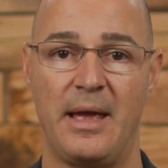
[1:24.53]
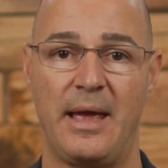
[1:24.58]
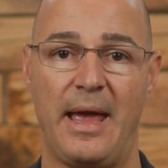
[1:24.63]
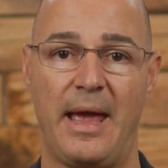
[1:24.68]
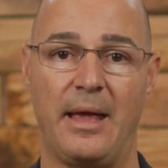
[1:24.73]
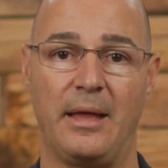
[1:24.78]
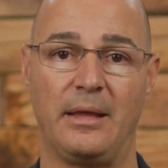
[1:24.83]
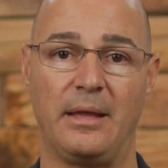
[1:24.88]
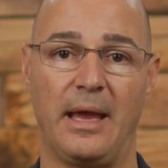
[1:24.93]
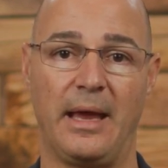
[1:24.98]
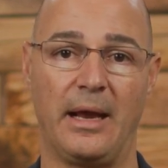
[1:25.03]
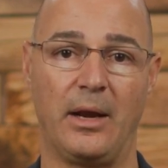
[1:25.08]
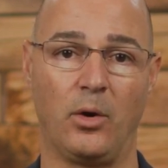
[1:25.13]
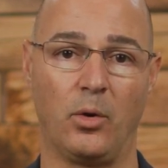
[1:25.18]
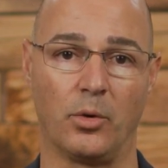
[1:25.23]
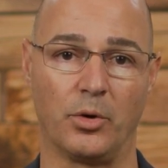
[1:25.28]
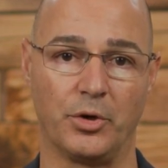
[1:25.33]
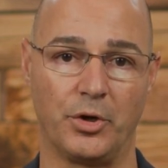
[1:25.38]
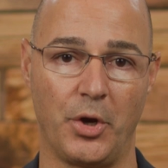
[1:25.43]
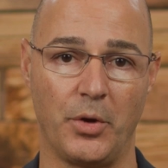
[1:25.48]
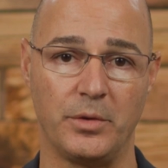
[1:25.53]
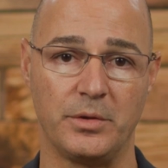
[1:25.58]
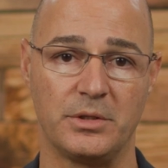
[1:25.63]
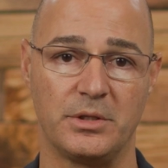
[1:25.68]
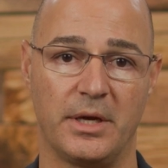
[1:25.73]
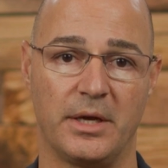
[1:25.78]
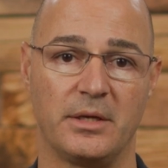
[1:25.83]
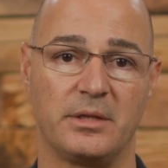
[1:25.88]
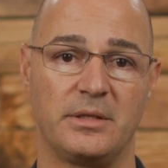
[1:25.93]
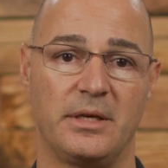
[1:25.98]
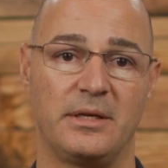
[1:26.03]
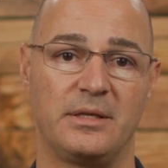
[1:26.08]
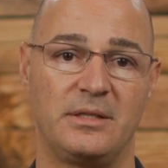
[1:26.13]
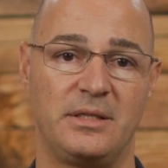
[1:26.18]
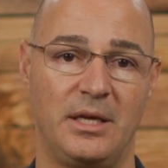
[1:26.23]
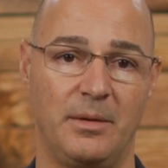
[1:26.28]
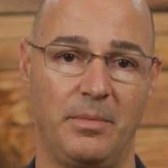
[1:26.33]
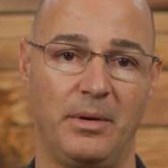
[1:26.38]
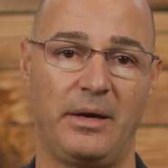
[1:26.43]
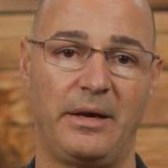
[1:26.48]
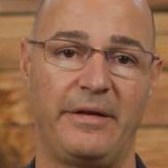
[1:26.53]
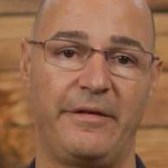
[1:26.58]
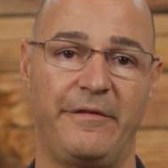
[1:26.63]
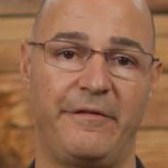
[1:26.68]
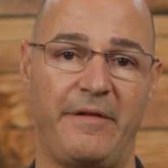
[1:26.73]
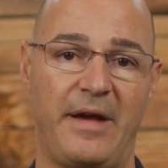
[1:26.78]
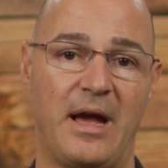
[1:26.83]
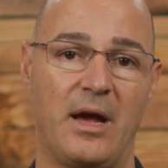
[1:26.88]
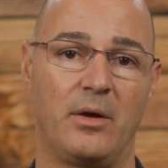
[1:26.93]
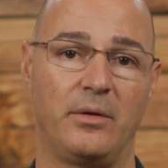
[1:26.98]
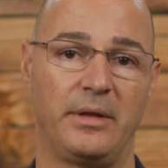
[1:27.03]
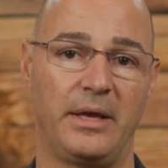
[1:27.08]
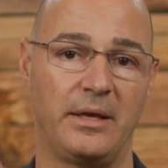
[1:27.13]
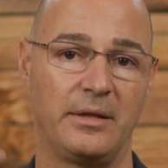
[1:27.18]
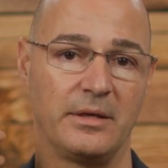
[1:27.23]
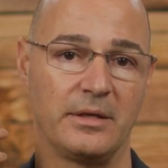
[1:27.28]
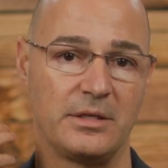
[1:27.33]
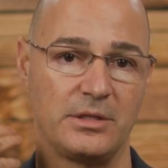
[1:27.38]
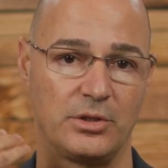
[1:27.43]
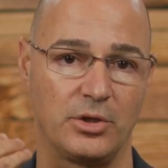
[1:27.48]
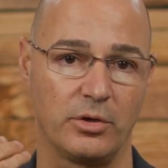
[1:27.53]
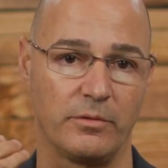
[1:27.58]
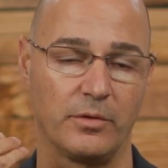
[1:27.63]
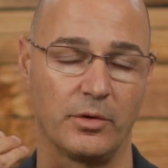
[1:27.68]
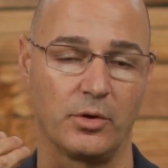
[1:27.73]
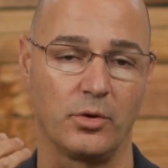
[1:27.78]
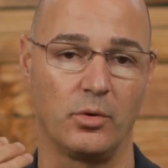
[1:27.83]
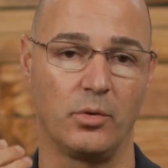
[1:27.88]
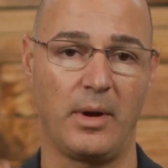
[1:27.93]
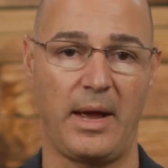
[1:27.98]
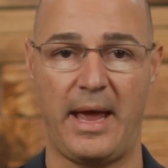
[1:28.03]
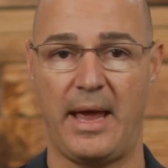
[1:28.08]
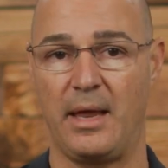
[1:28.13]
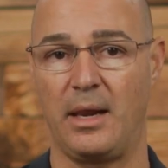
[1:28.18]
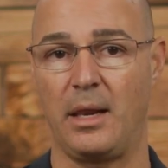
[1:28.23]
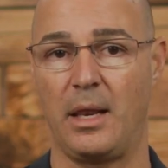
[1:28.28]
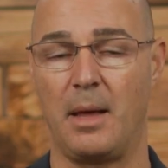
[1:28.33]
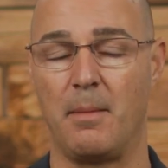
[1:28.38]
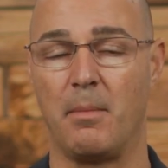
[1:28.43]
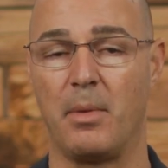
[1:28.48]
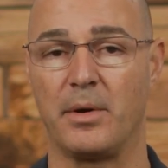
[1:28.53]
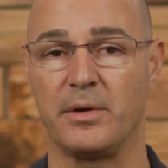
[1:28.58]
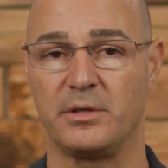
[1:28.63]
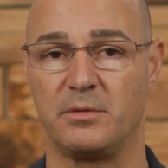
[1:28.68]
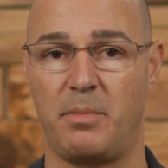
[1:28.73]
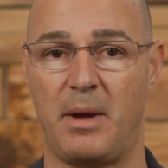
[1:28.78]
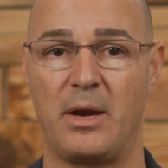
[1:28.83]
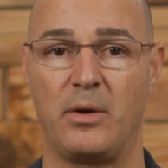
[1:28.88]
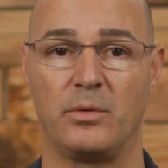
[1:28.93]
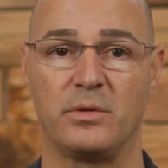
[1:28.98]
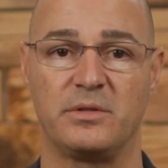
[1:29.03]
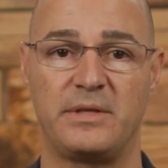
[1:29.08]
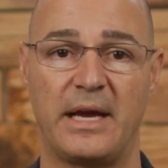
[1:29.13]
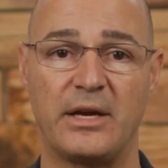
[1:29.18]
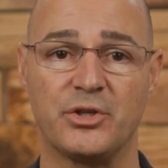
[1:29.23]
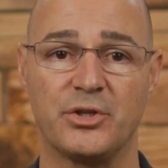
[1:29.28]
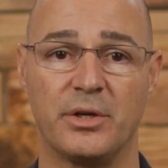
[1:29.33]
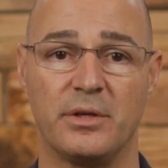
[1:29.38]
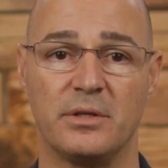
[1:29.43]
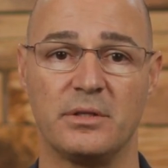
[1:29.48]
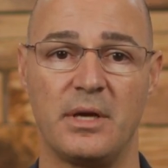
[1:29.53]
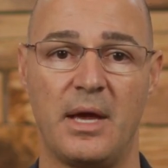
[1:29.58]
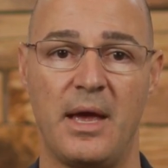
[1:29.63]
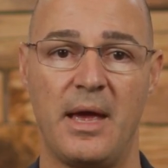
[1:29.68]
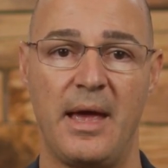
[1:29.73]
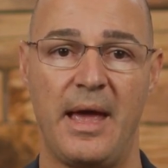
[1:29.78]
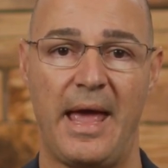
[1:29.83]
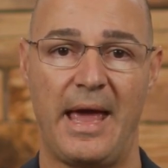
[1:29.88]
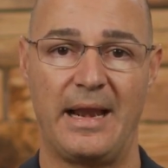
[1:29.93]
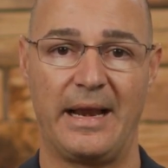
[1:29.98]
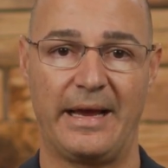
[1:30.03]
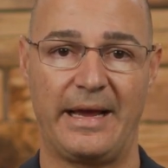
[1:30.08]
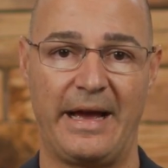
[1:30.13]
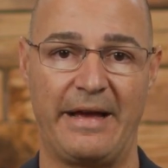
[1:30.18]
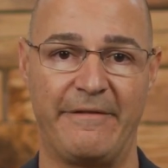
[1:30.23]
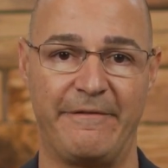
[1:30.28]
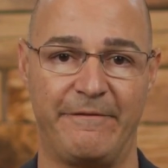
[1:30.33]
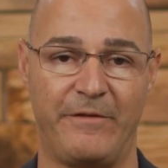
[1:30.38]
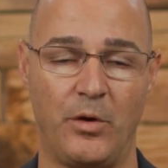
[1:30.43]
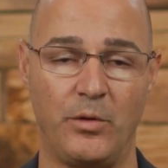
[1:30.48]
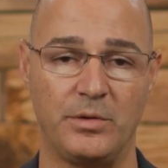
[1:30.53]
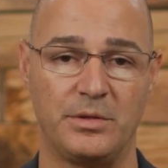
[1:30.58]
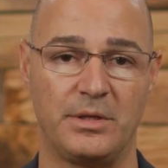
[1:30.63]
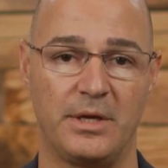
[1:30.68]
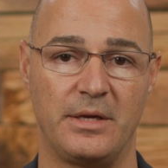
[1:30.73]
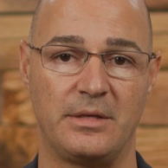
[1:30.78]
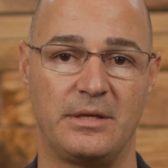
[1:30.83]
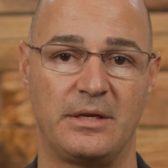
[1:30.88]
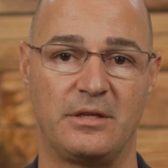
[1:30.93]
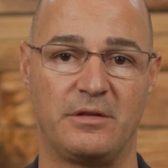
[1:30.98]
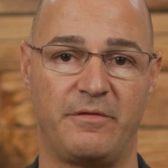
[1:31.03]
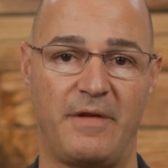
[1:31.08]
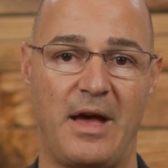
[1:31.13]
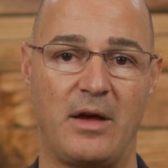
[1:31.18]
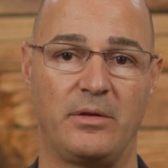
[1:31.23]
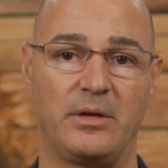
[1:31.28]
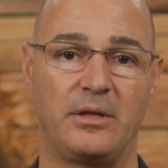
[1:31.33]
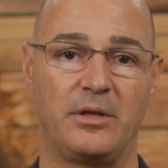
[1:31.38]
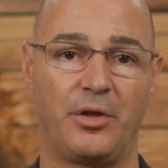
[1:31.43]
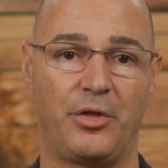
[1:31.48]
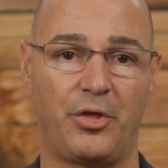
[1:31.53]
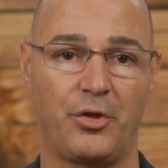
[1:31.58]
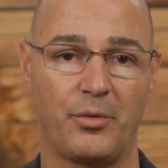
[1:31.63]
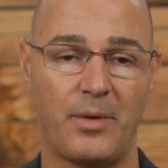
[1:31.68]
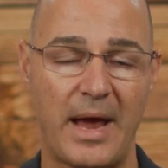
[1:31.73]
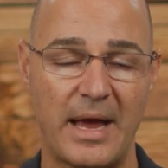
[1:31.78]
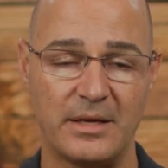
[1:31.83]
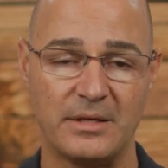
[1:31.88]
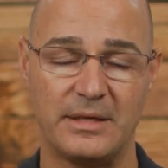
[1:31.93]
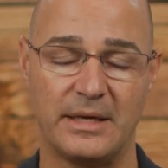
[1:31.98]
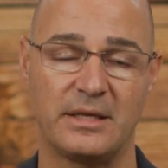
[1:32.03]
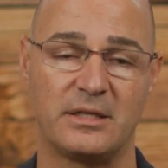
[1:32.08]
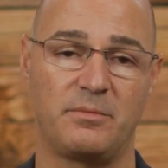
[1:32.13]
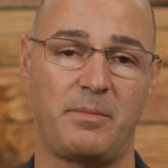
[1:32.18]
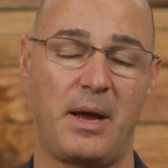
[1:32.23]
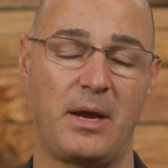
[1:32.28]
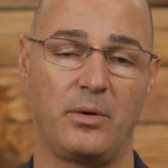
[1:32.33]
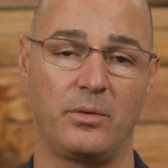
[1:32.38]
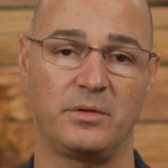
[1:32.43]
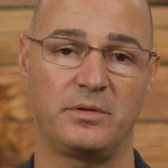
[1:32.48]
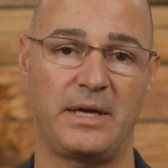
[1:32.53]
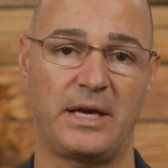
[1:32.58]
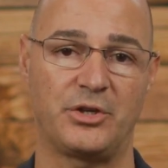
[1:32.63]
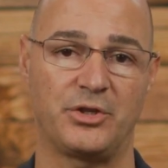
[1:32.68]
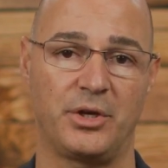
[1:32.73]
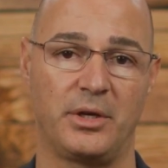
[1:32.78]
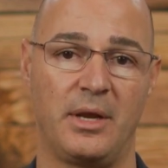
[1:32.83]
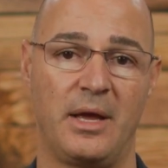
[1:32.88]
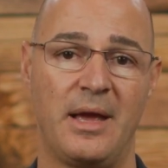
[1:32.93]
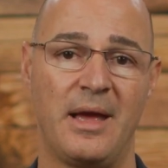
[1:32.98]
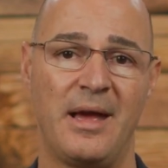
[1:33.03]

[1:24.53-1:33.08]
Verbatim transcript: And a lordosis is typically found in the cervical and lumbar spinal sections, and a kyphosis is found in the thoracic spinal section.